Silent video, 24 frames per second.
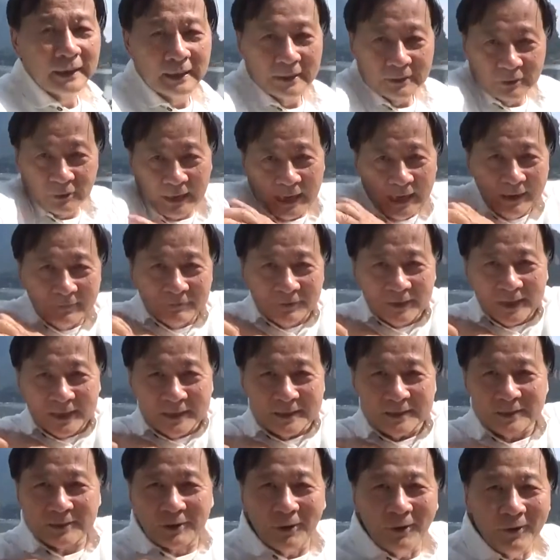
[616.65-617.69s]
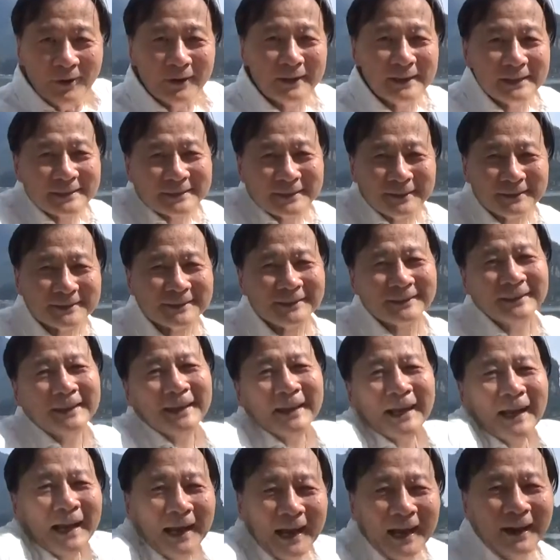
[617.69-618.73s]
So everything is turned. It's not
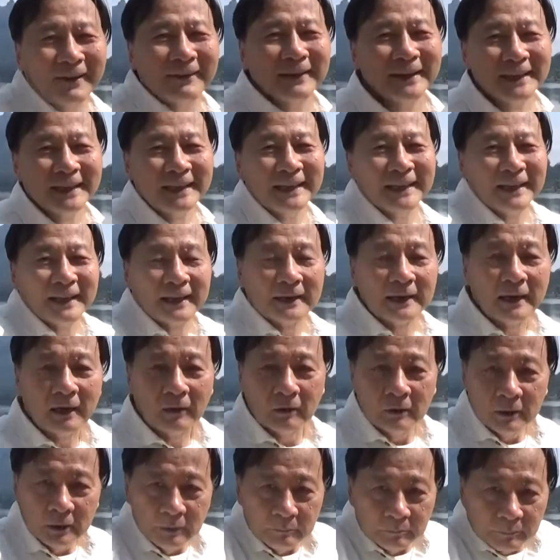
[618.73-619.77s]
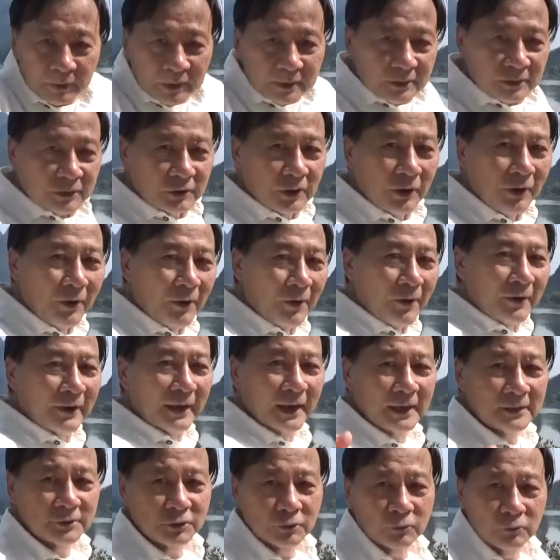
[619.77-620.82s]
out and in and out, but it's turned.
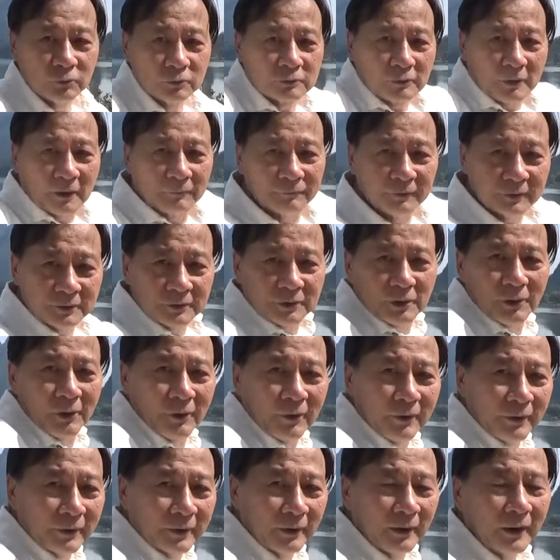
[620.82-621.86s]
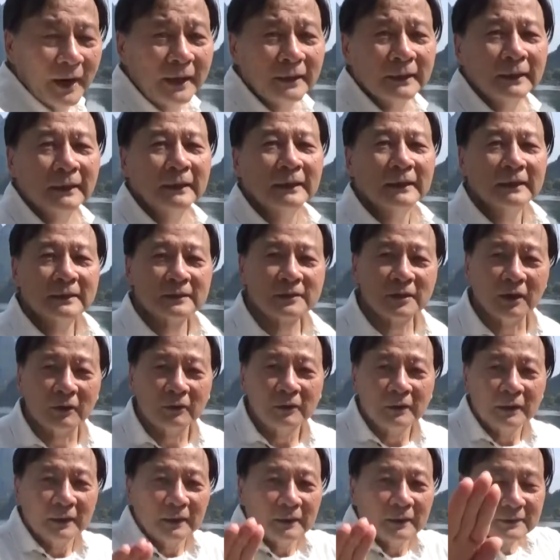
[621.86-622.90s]
Like screwdriver, turn. All right. So
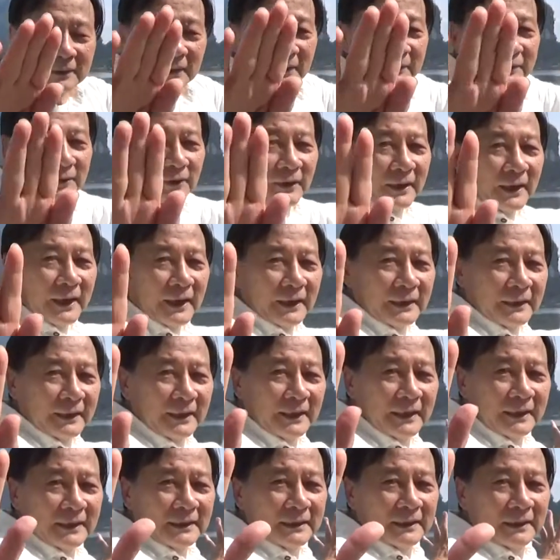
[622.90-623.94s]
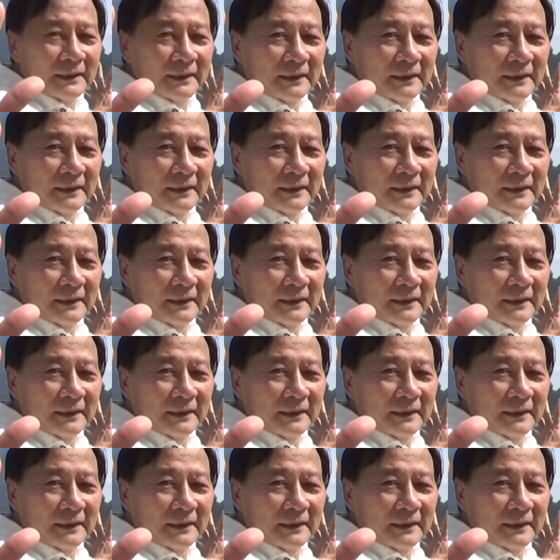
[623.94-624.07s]
turn like this.